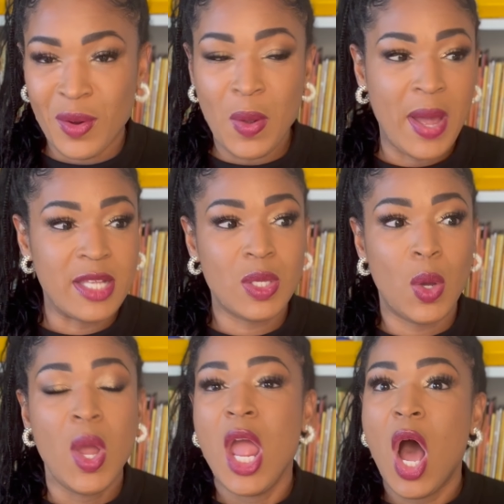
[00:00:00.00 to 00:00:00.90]
Okay,
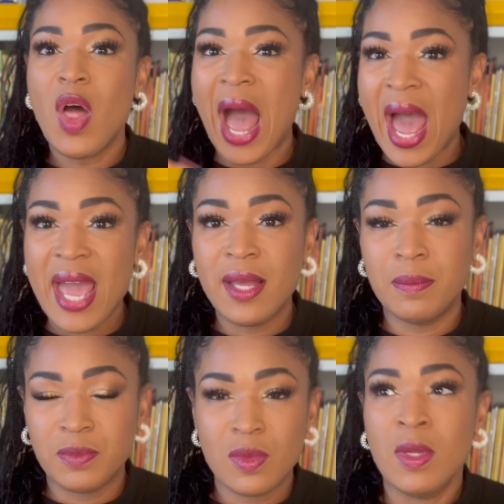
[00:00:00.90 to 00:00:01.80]
so I
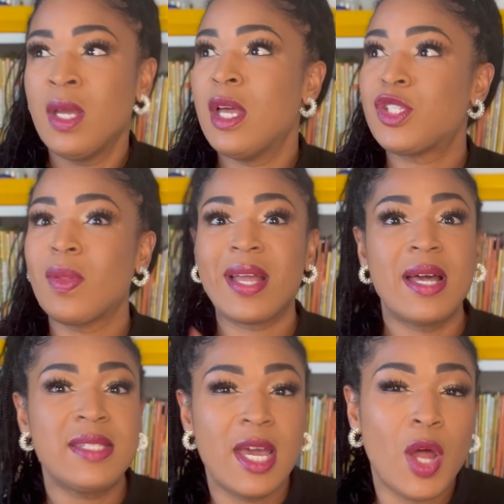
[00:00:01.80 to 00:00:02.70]
so like I
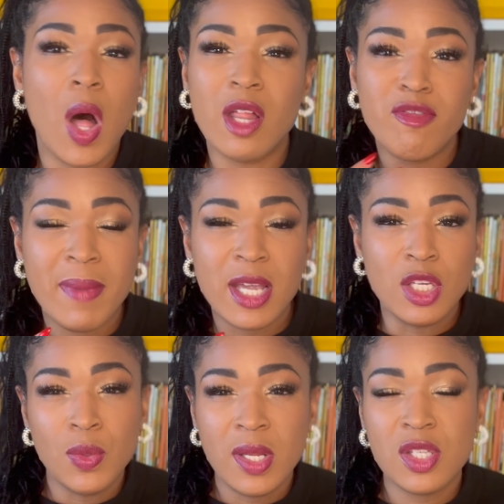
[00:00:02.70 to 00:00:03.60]
said, all of my
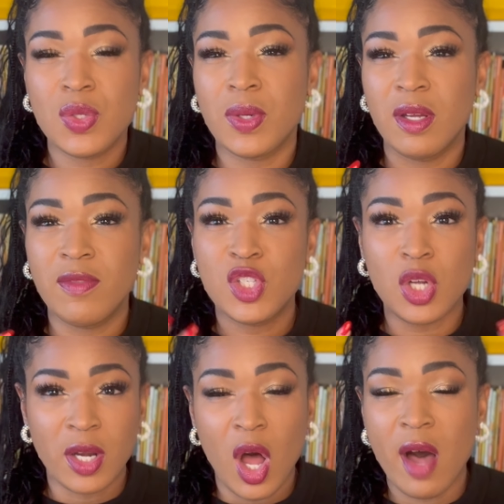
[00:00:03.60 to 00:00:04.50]
units sort of
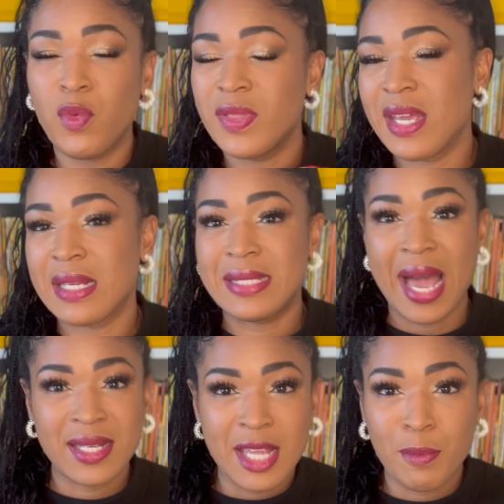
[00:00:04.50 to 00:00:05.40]
start off with the
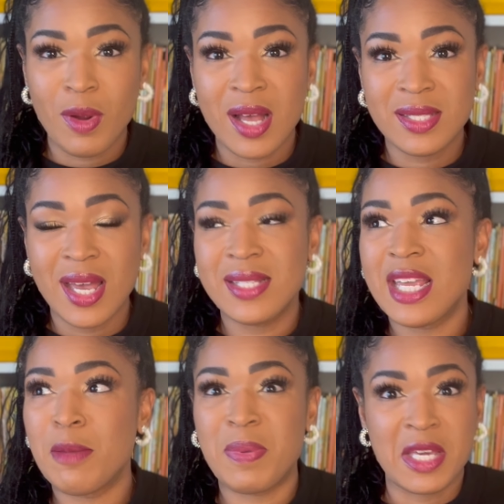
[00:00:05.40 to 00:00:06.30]
exact same process.
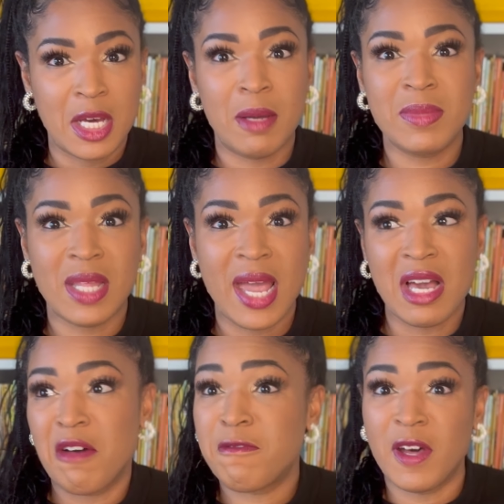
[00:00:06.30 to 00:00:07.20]
It becomes like
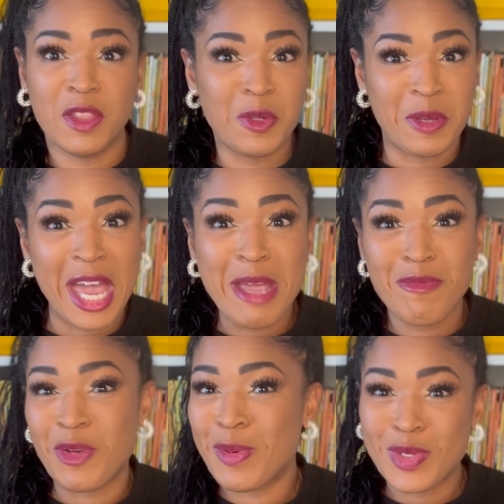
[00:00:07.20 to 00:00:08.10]
a fun little game
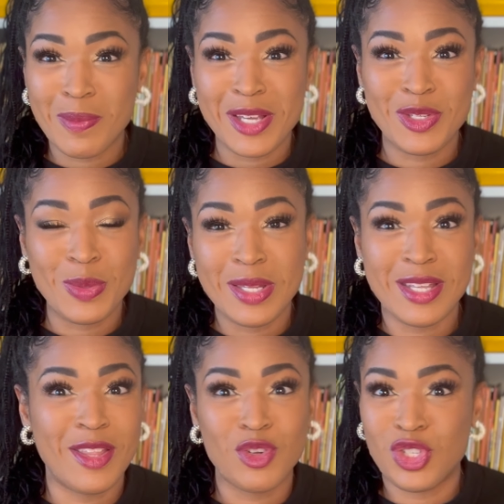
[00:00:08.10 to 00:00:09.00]
for most of my students
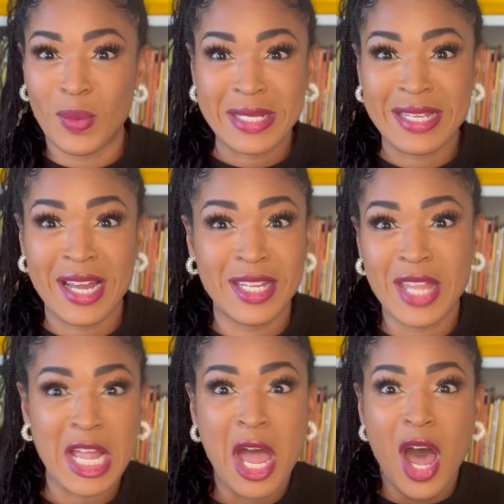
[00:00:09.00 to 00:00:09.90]
and they're so excited
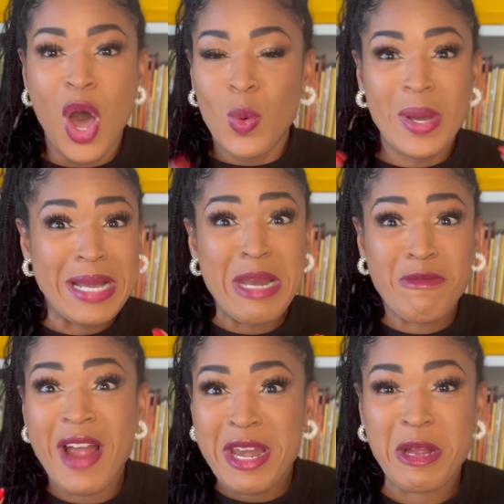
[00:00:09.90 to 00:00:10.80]
like, what kind of
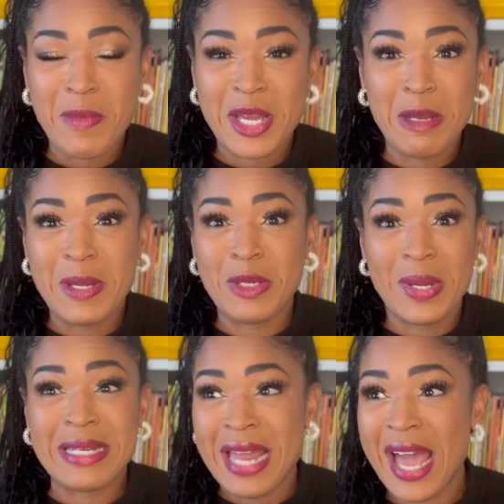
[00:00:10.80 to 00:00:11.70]
writing are we gonna be
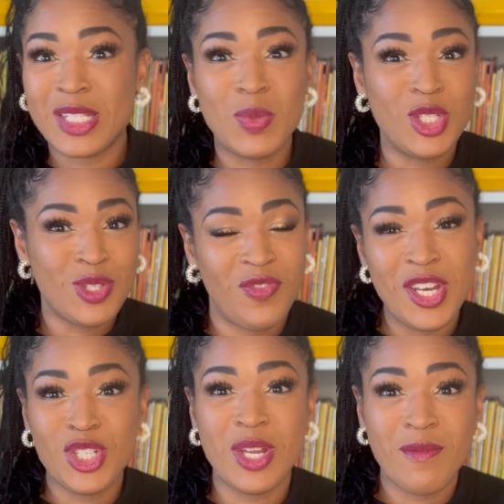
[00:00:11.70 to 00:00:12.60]
doing next? We just
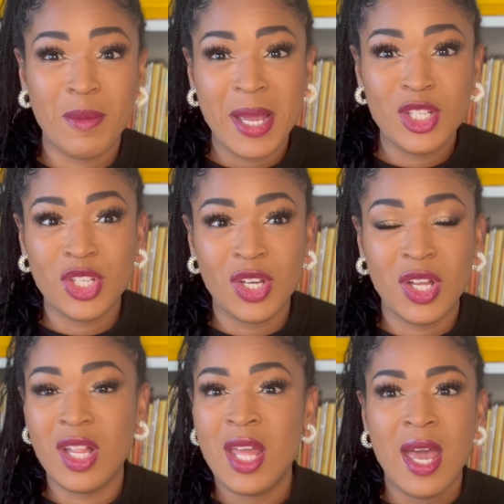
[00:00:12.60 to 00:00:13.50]
finished
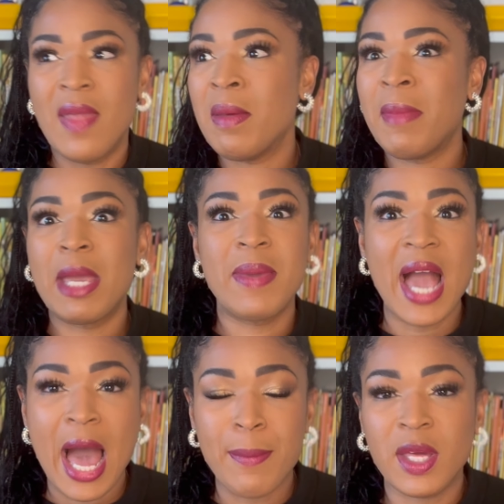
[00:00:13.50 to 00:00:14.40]
informational and then maybe
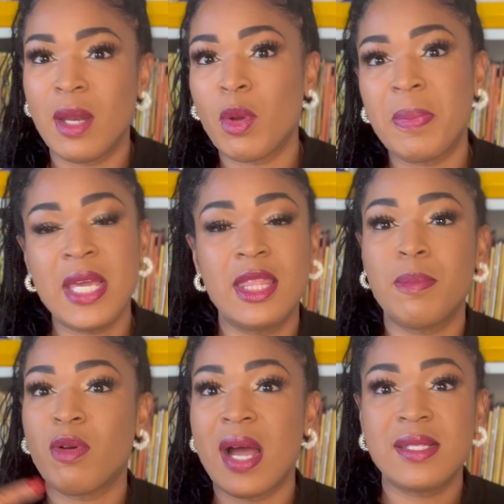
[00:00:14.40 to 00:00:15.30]
I'm gonna repeat the
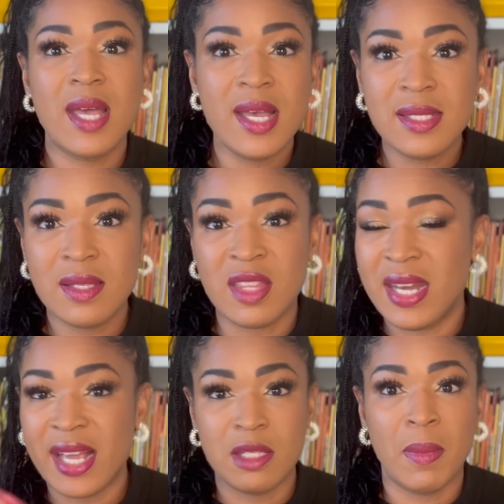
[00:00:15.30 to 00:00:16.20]
process the
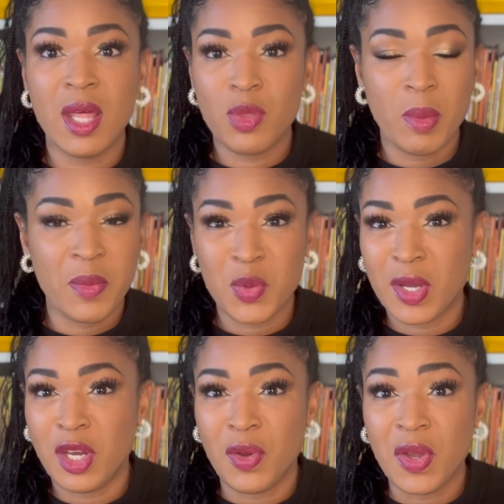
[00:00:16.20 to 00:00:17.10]
next month when we're doing a
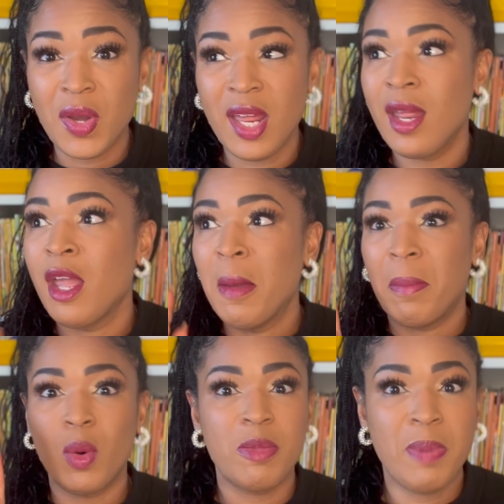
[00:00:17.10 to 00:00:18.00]
new unit
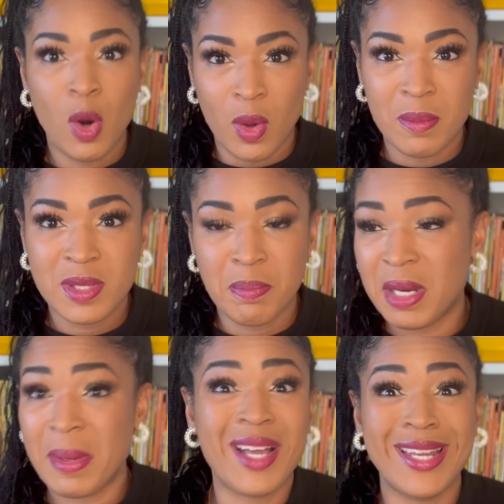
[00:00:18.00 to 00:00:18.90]
but with poems, but I'm
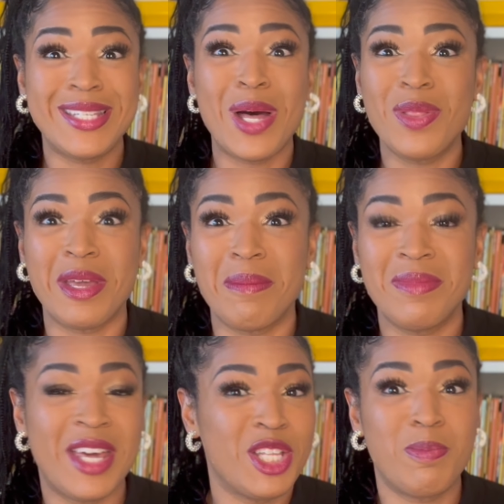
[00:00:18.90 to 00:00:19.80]
not gonna tell them
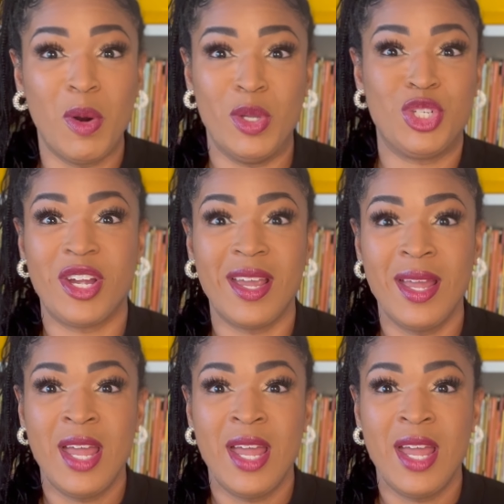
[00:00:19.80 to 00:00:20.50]
that it's poetry.